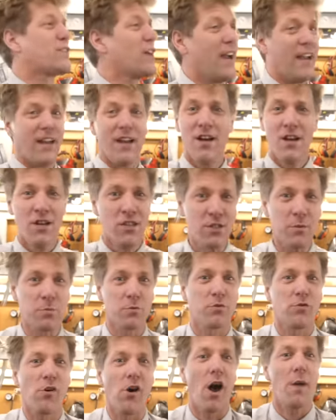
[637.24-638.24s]
thing?
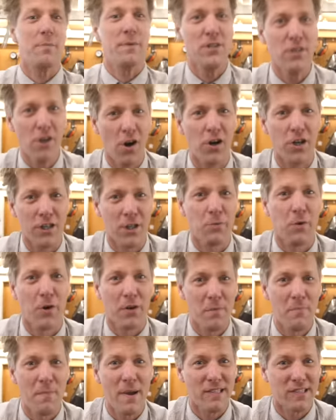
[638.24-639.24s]
Subscribe, you're not going to want
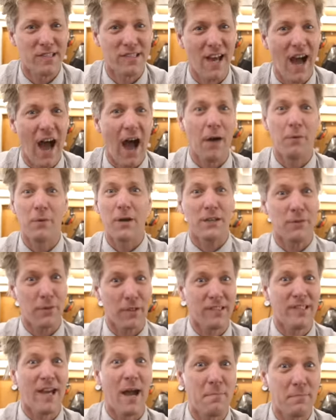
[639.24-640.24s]
to miss that. We're going to
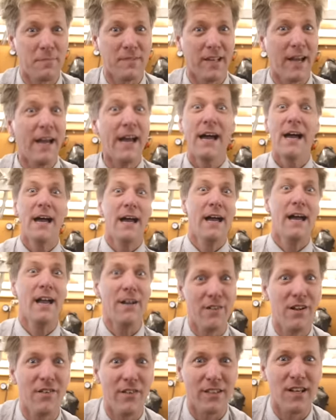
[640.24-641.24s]
attempt it,
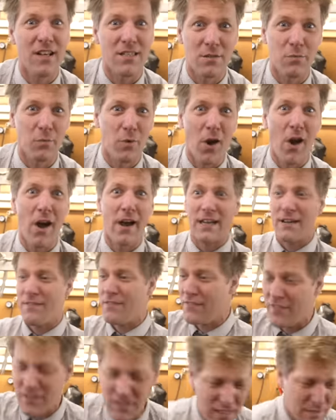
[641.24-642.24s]
even if it doesn't work, even
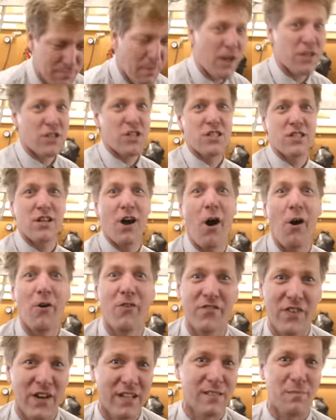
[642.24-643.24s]
if it smashes the whole
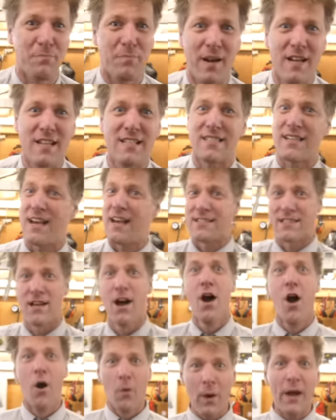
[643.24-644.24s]
thing to pieces.
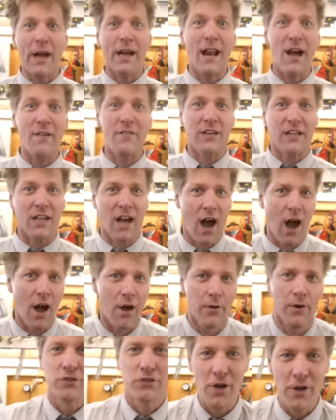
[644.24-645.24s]
We're going to have a
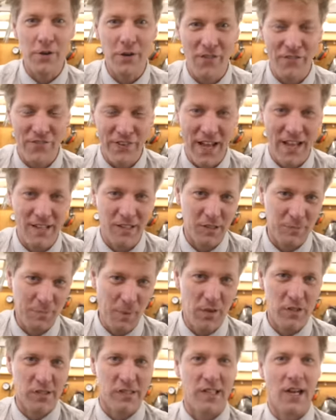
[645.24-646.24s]
go. Do not forget the
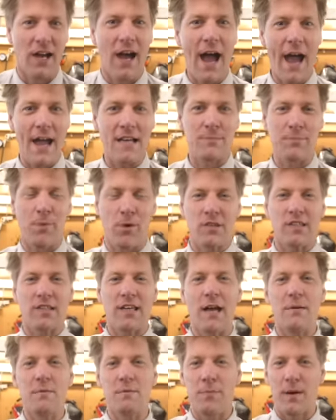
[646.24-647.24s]
sponsor, Xbox
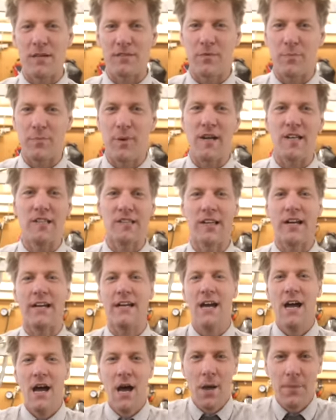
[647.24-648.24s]
Game Pass for
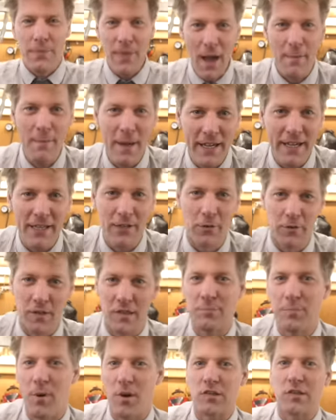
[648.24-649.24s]
PC. They're making all this
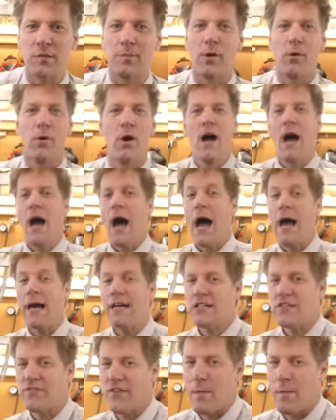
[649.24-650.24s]
possible. Age of